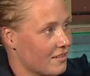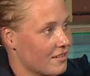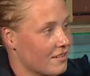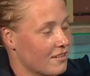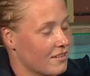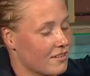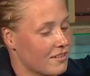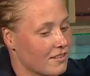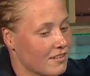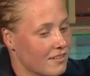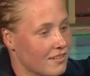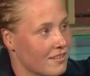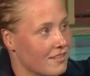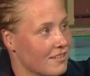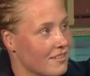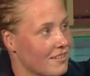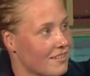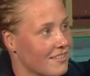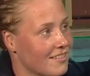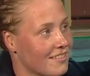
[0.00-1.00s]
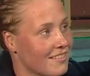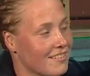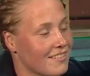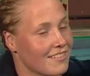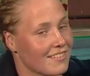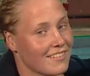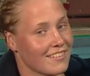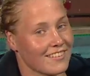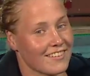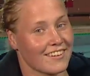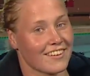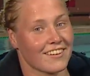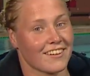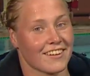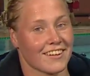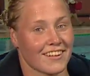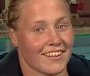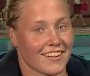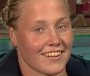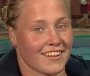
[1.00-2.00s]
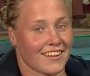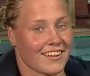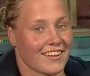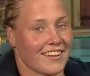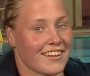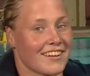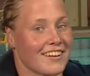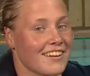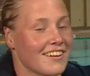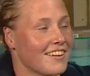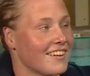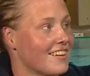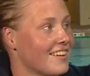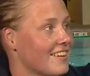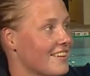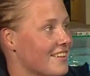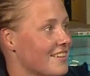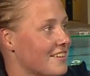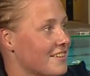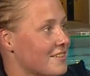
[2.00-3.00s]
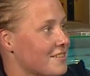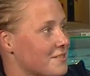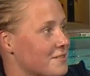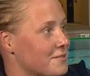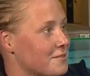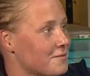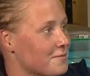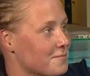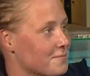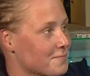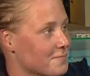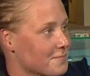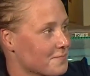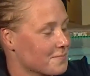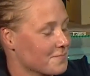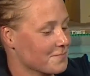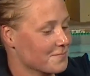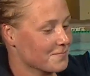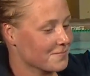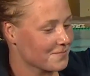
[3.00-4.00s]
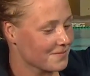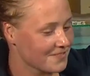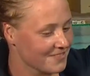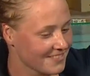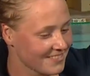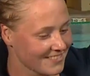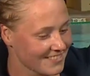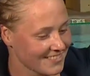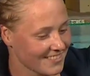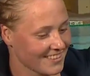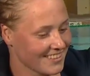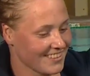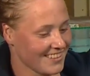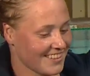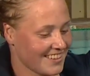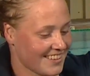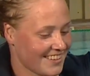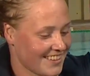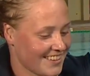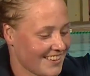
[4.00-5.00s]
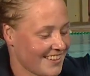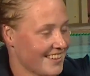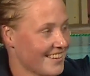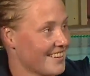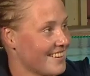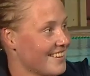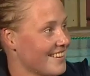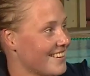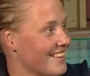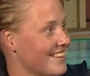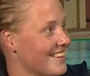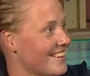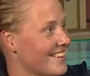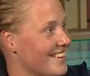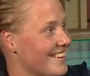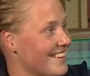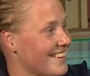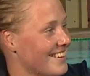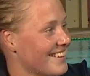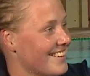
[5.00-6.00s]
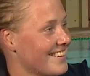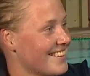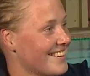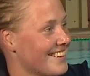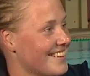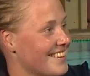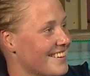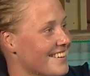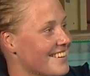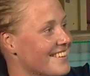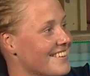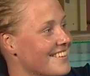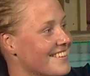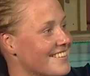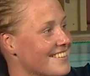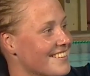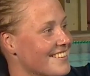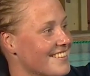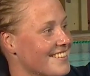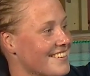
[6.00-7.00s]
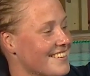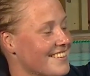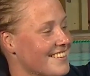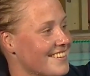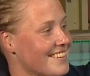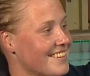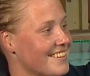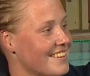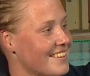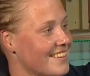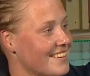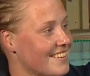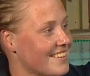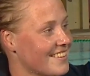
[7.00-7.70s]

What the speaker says: [no speech]